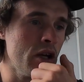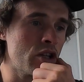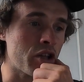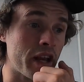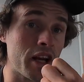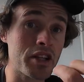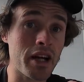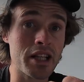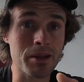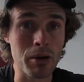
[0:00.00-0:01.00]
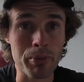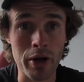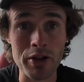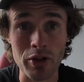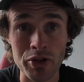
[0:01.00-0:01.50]
So then I decided to become a
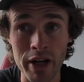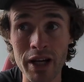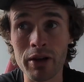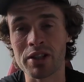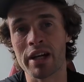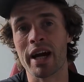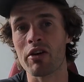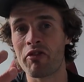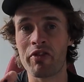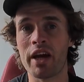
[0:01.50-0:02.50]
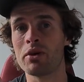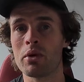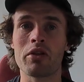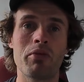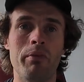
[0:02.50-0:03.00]
personal trainer because it kind of fitted
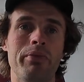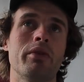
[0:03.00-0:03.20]
with,